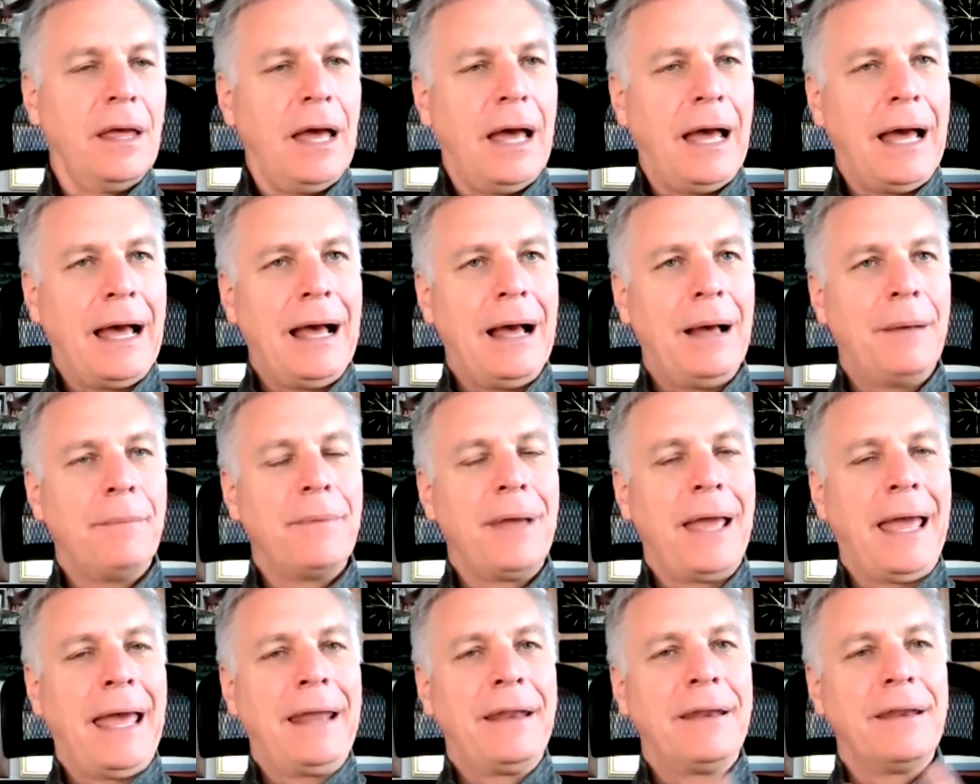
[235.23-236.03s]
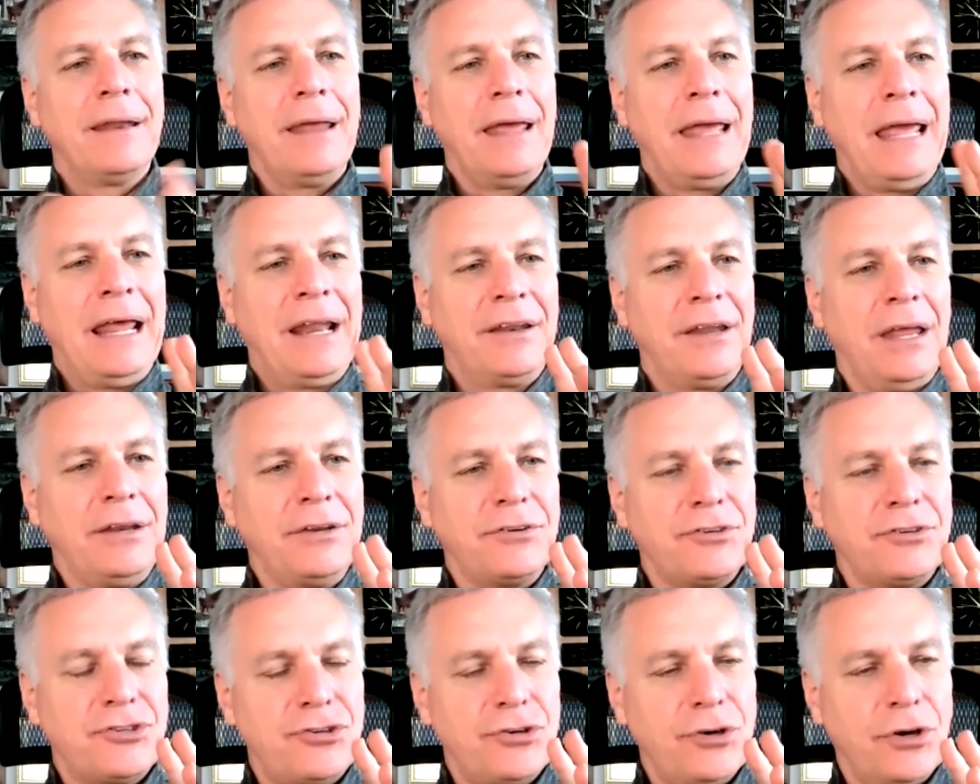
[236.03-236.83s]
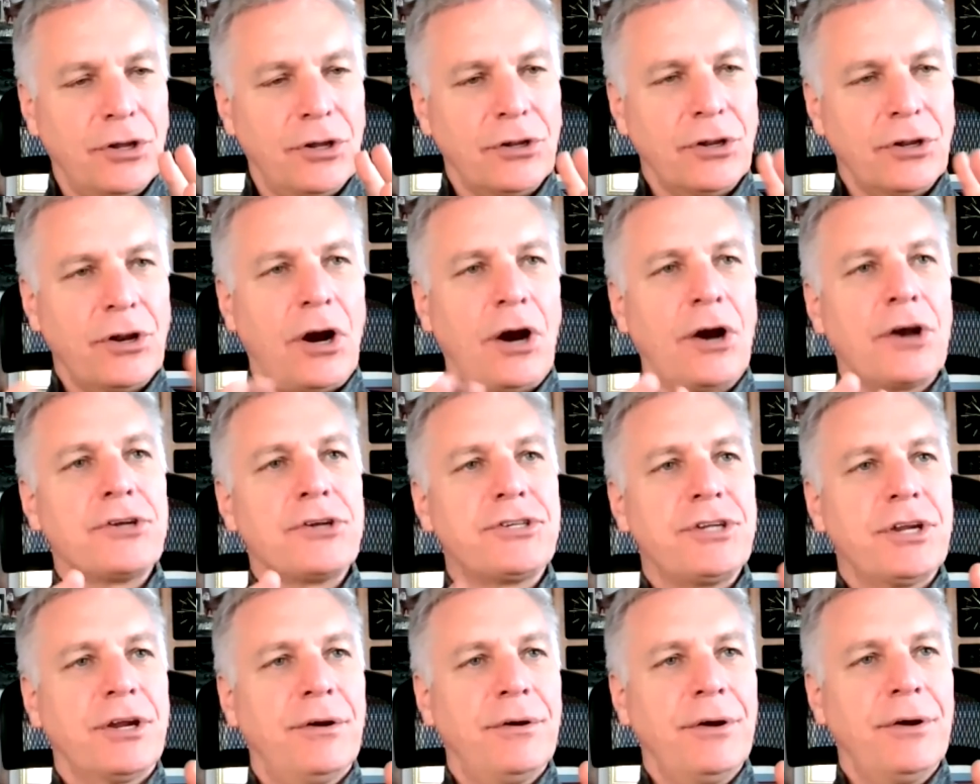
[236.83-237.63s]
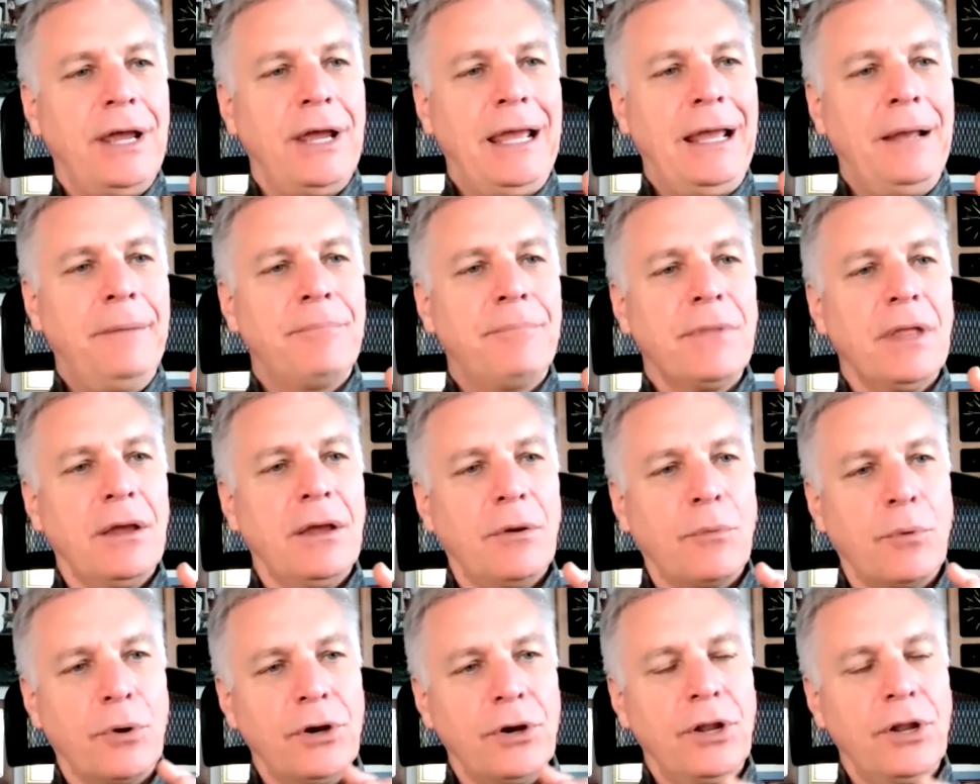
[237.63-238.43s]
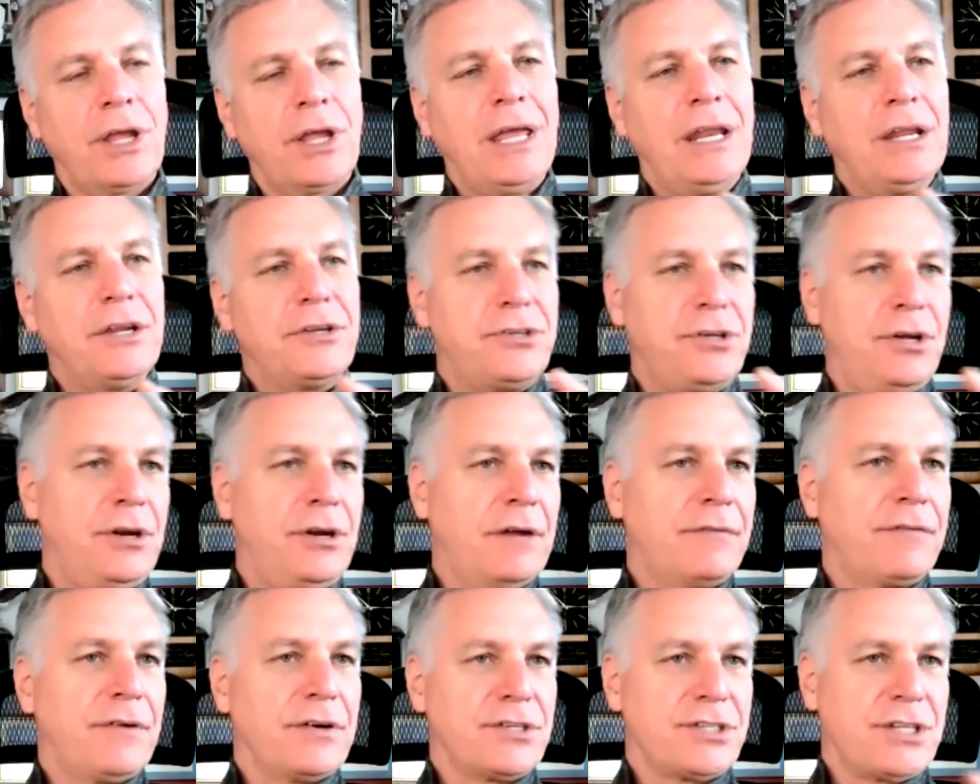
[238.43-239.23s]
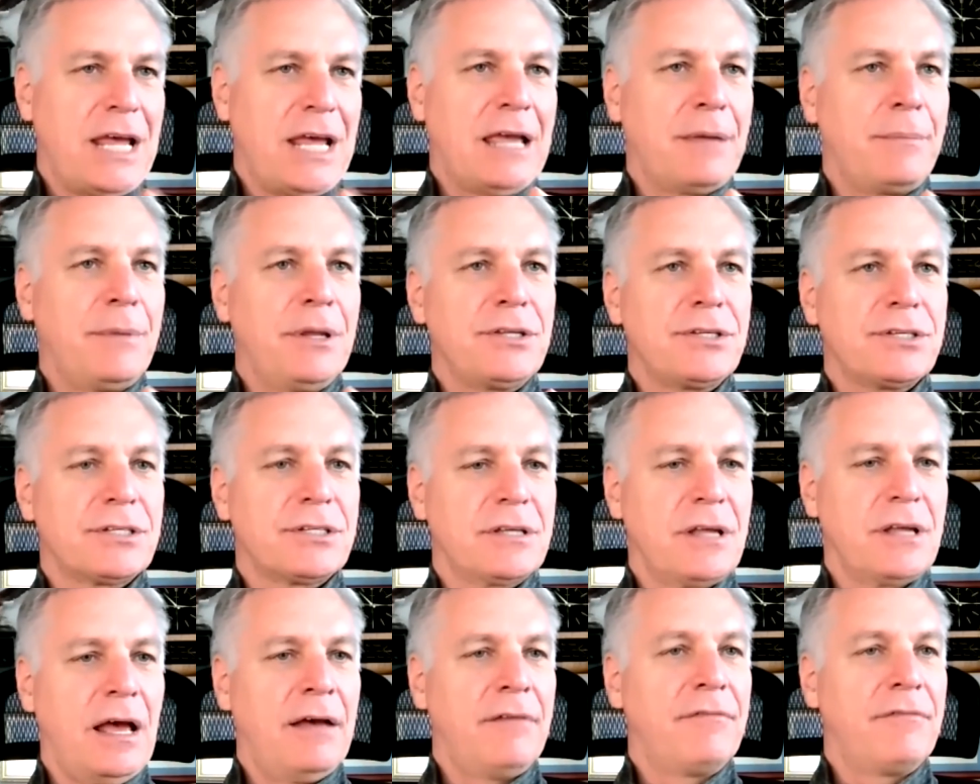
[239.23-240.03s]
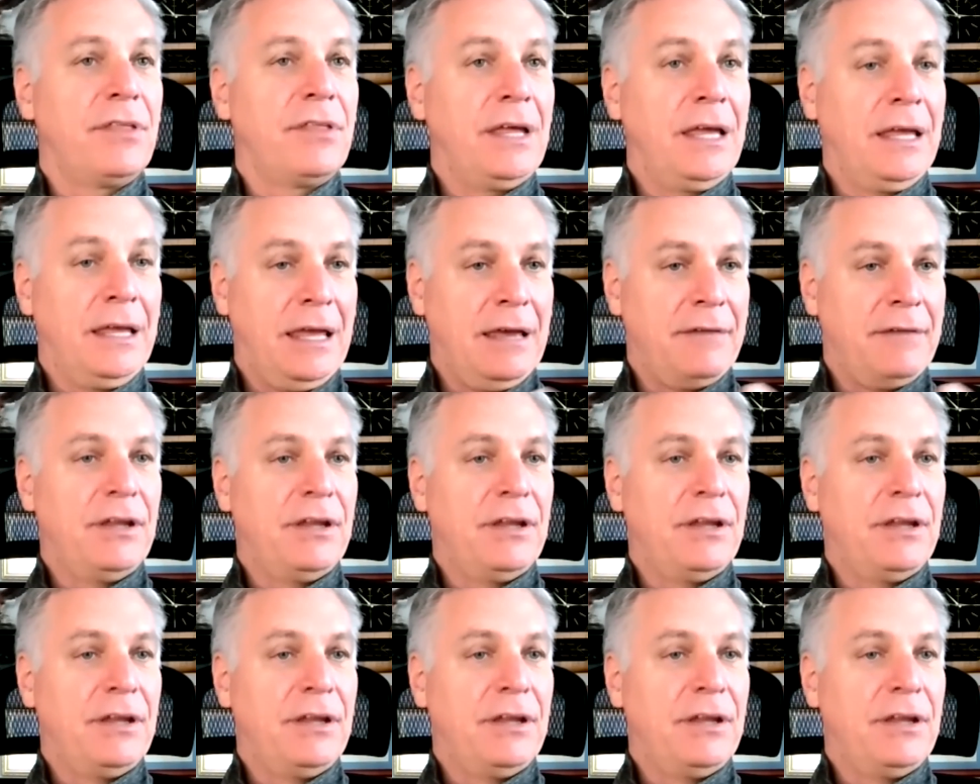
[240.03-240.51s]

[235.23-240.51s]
And to a large degree, we're looking at two different segments of the giving